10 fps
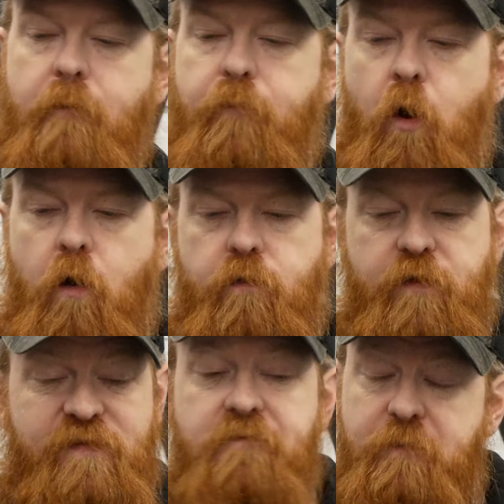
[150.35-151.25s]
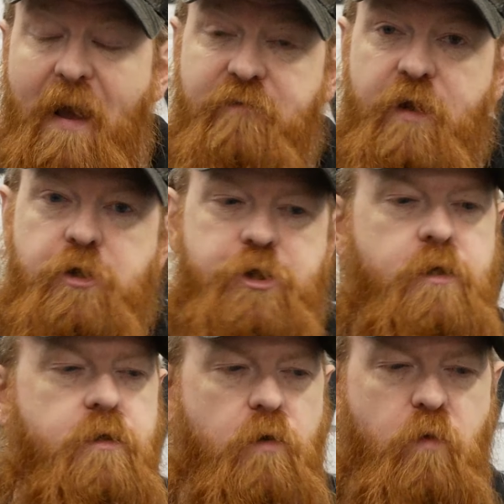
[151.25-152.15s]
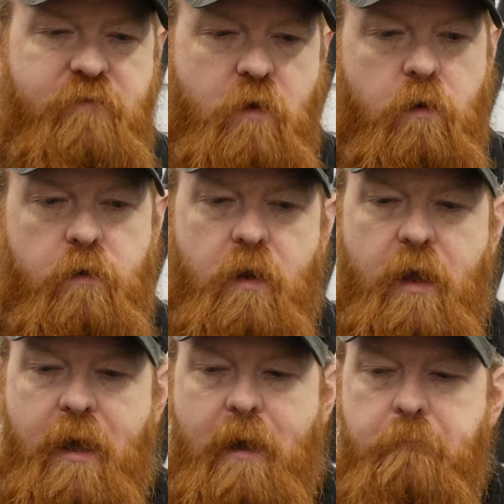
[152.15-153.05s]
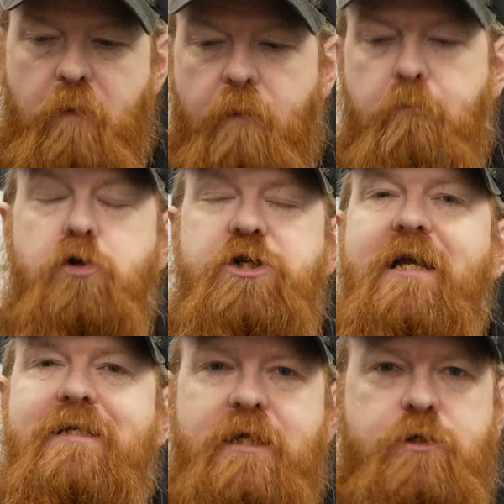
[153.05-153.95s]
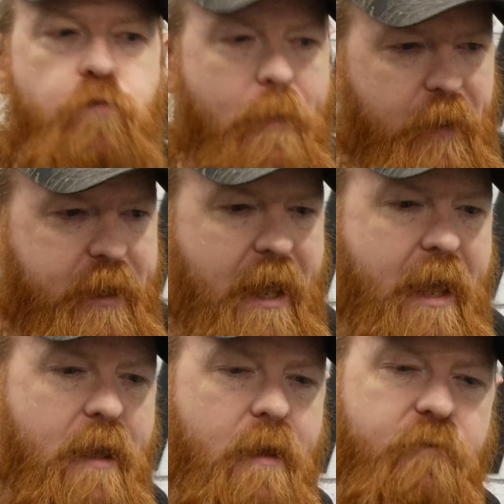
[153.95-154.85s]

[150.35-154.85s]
But the Civ spec version that we've gone much easier to replicate.